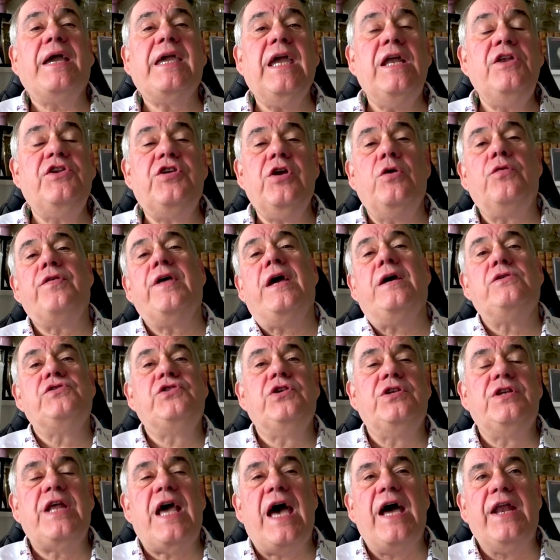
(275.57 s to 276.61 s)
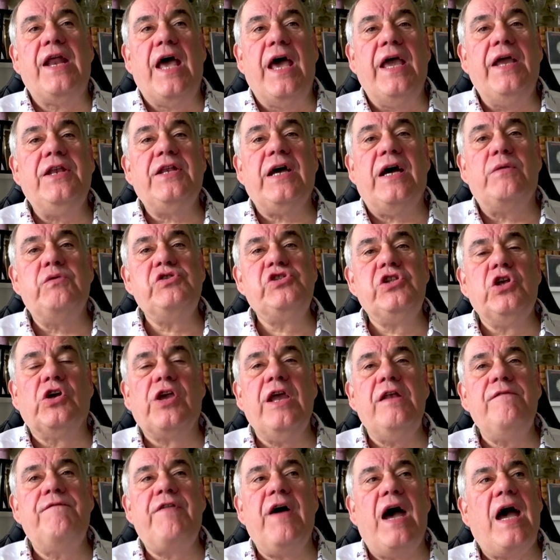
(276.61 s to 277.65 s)
In 2008, I was
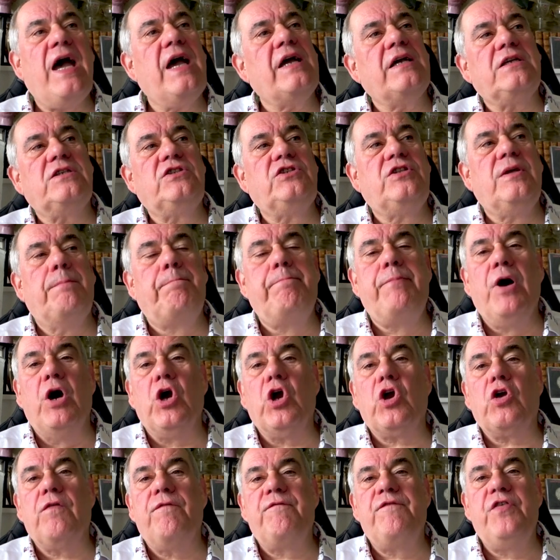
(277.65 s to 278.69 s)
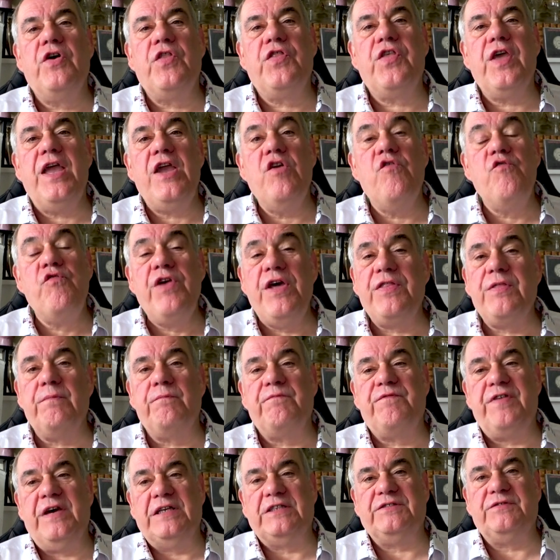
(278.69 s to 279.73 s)
looking for acts to book for the
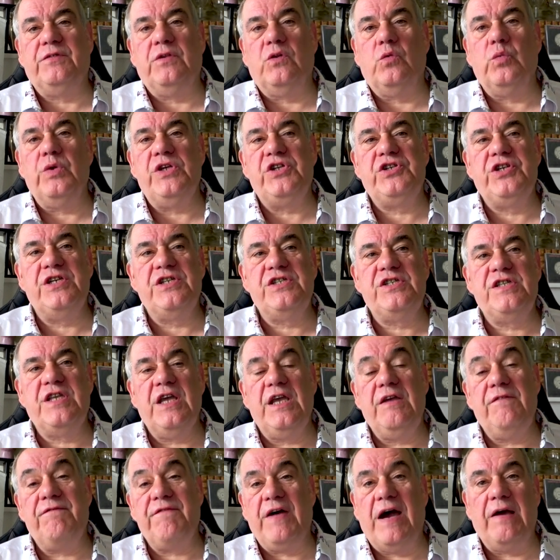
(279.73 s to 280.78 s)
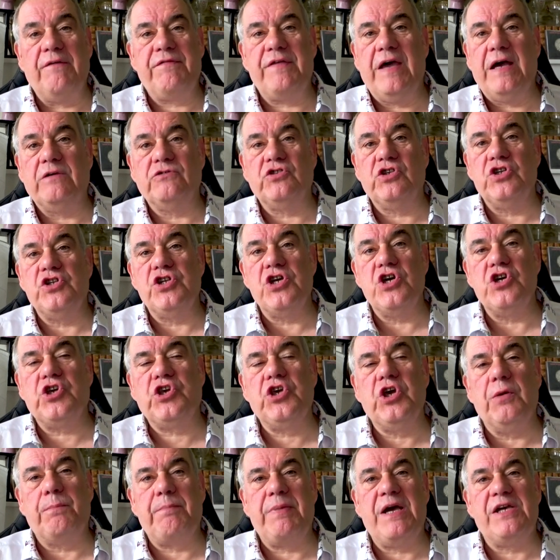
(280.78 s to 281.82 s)
Rhythm Festival, which is the 5,000
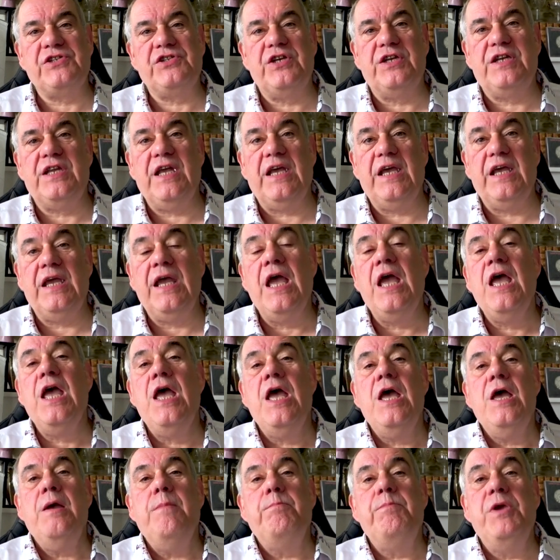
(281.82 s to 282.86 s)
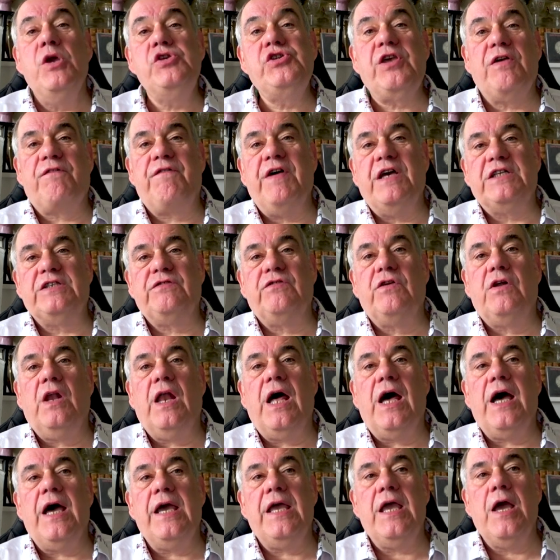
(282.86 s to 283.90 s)
capacity music festival
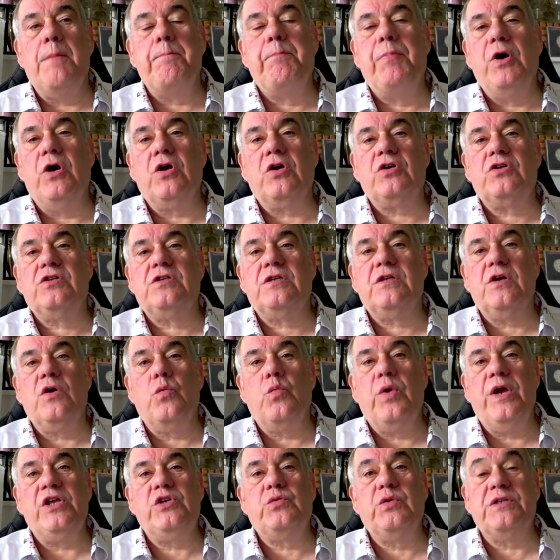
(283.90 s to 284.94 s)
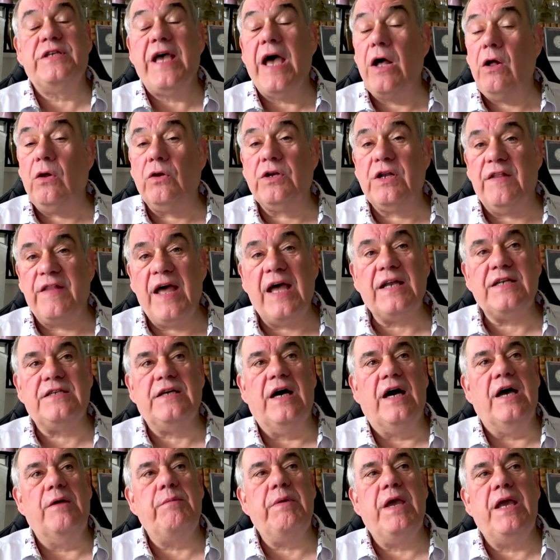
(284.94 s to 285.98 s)
I booked, which was held at that
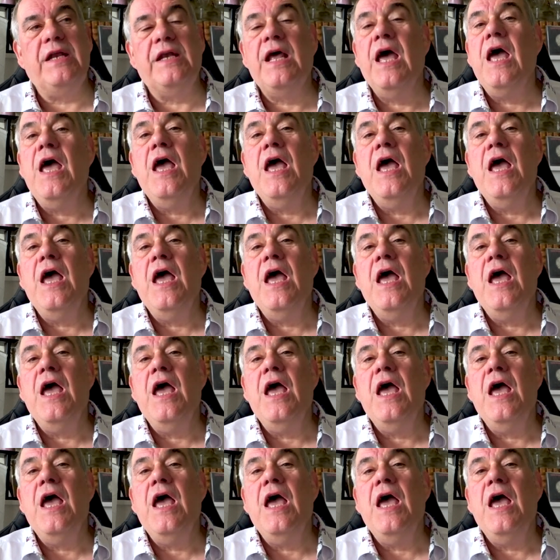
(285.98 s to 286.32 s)
time in